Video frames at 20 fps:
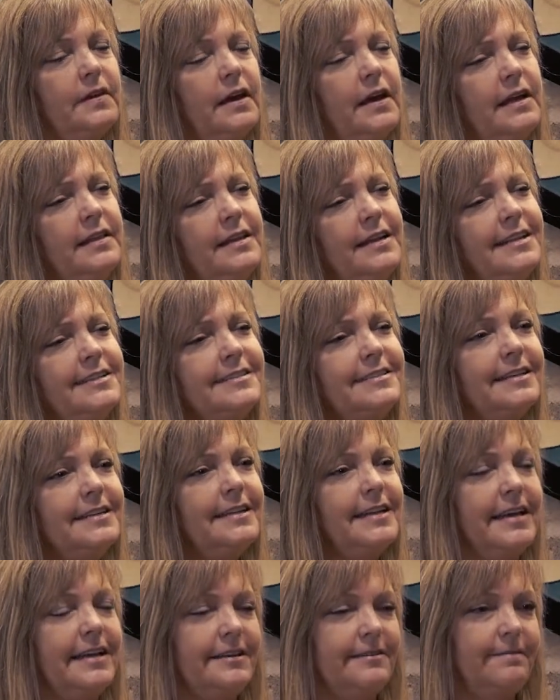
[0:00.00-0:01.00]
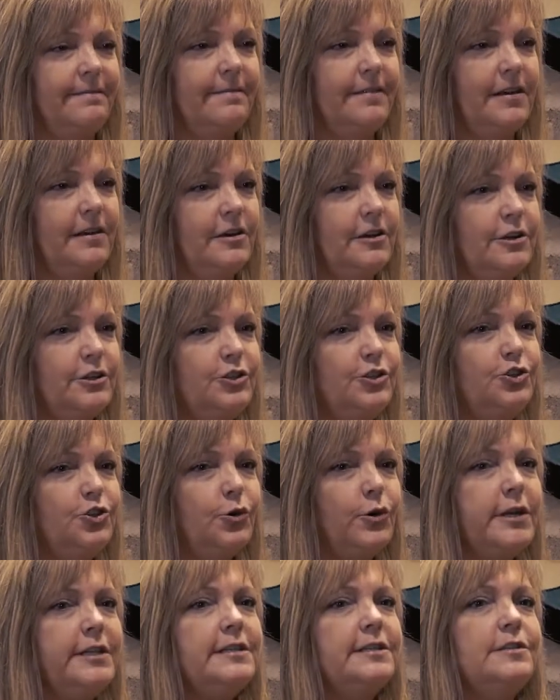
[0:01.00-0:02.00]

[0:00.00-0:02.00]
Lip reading: And then on Sunday, join the